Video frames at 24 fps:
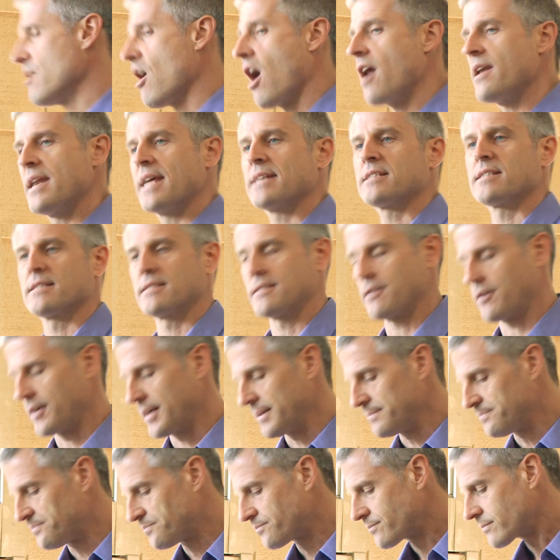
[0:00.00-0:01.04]
not
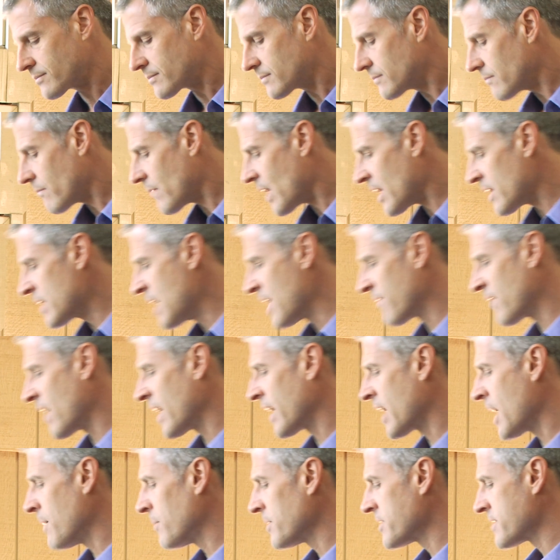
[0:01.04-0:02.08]
necessary. And I've
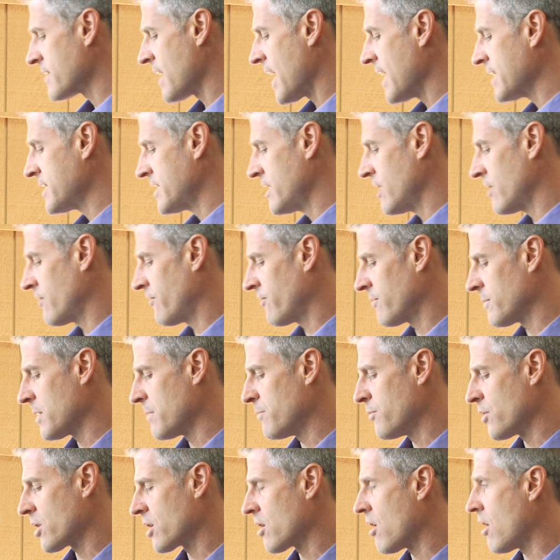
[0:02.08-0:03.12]
got a couple of slides here from a
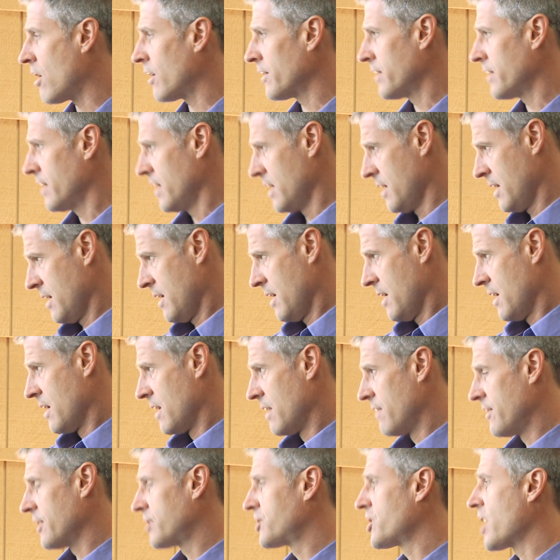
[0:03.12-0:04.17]
book called
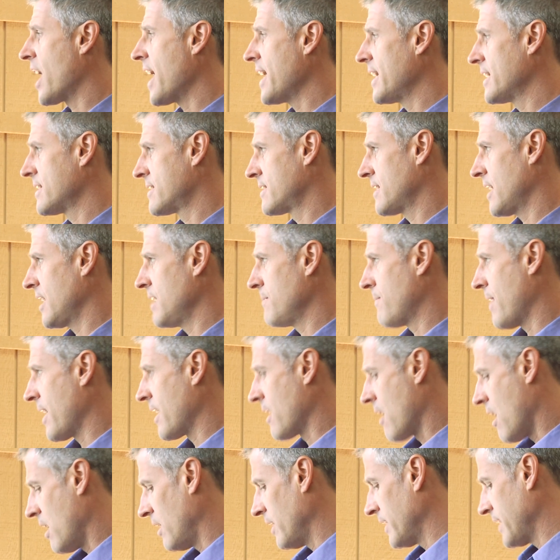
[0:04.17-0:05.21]
The China Study by
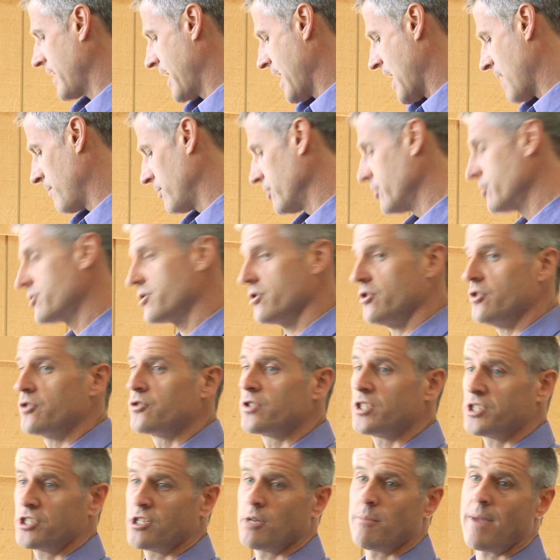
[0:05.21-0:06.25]
Colin Campbell, who's a
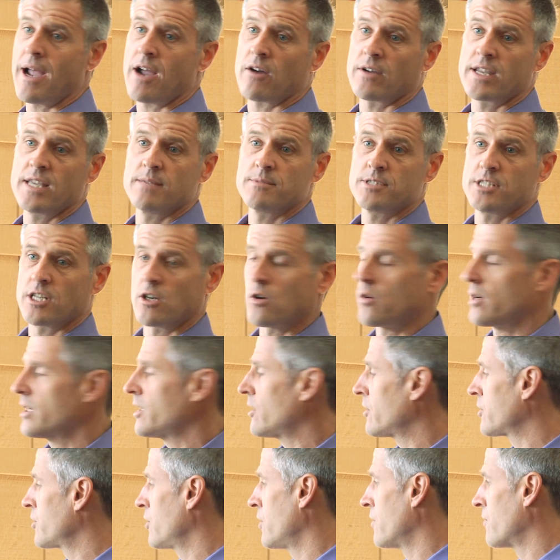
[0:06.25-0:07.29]
nutritional biochemist at
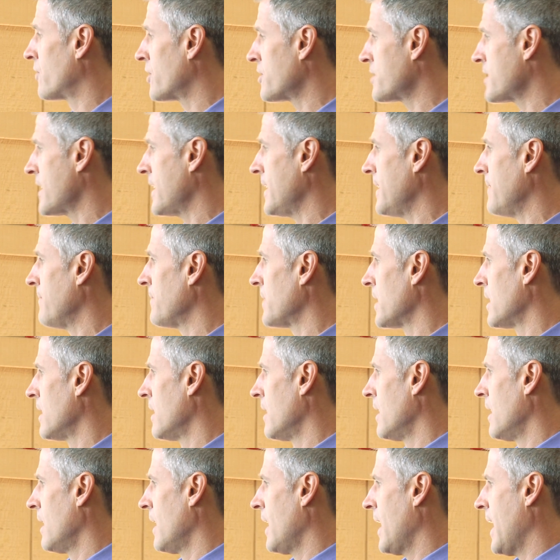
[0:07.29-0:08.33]
Cornell University.
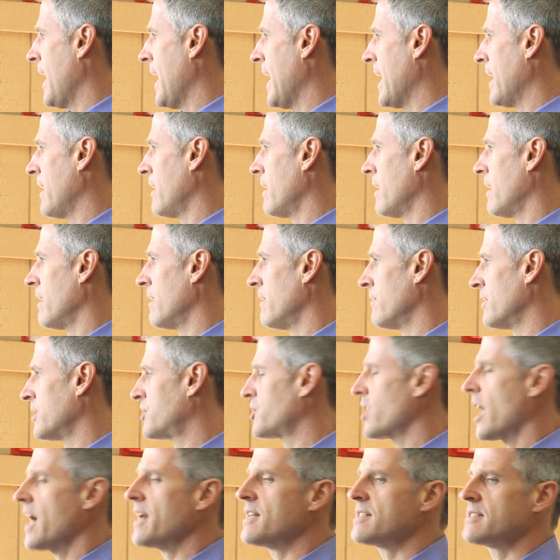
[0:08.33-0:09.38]
And the
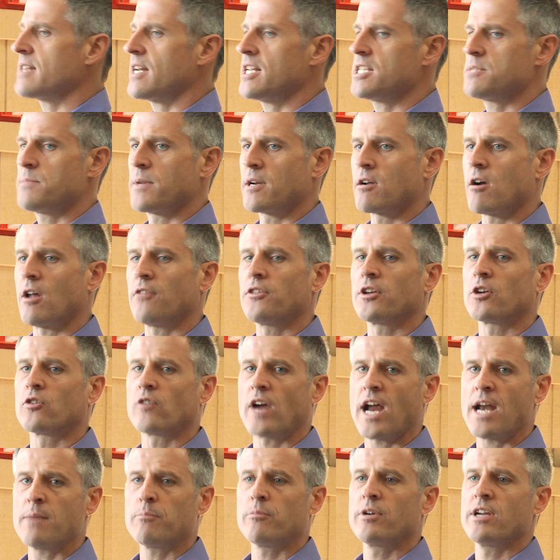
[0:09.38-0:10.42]
China study has been called the
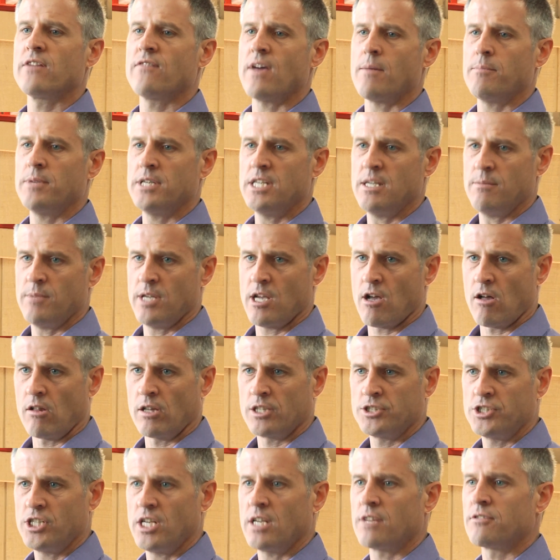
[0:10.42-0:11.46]
Grand Prix of
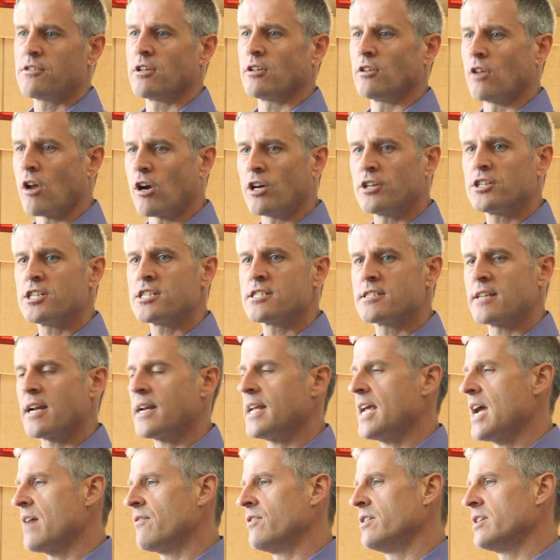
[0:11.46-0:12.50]
Epidemiology, the largest
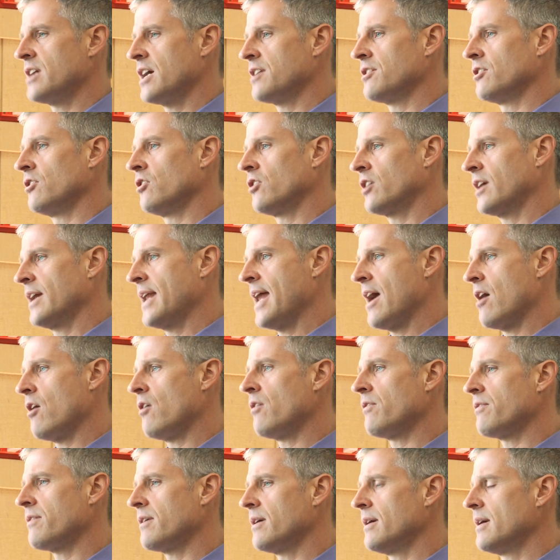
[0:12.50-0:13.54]
study ever done to look at
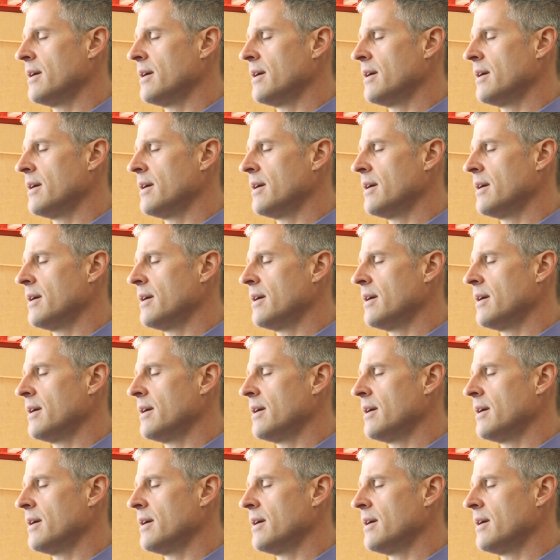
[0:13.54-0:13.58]
health